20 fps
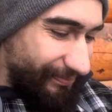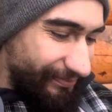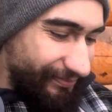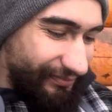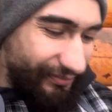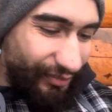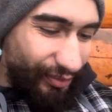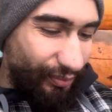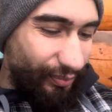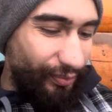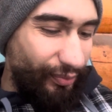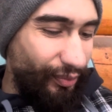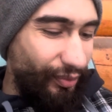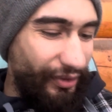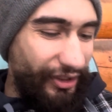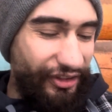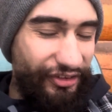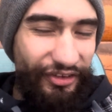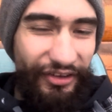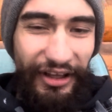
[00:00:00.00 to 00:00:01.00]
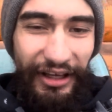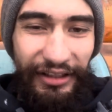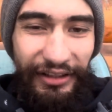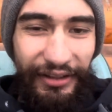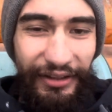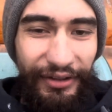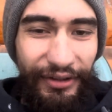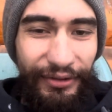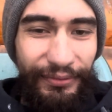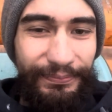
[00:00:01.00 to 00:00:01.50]
We'll get to that
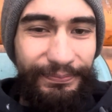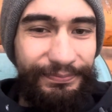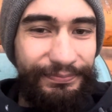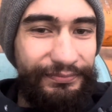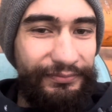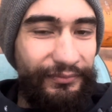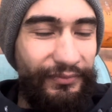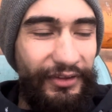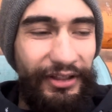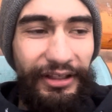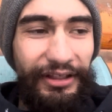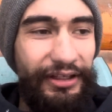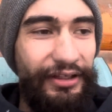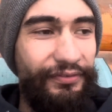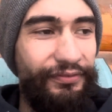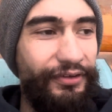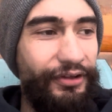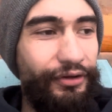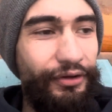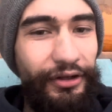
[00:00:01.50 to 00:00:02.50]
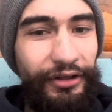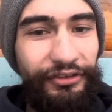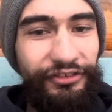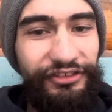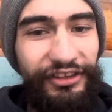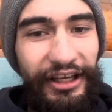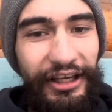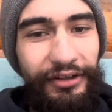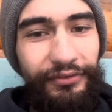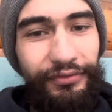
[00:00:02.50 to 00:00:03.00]
later. I gotta figure out a
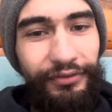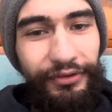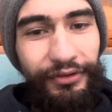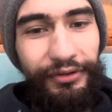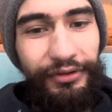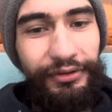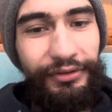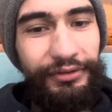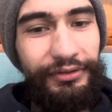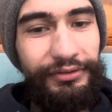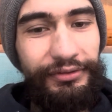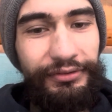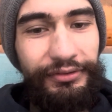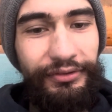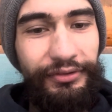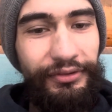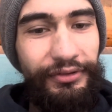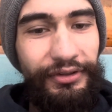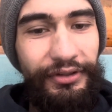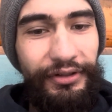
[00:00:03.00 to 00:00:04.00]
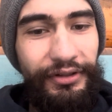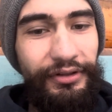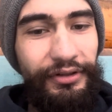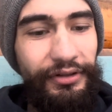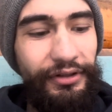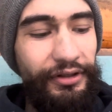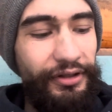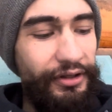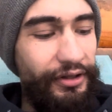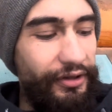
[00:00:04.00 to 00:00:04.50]
stand for
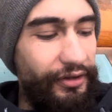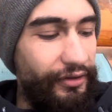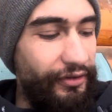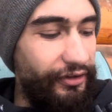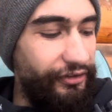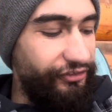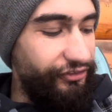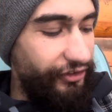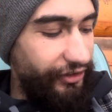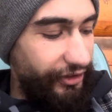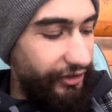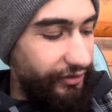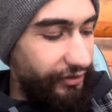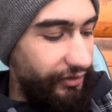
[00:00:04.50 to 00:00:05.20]
this thing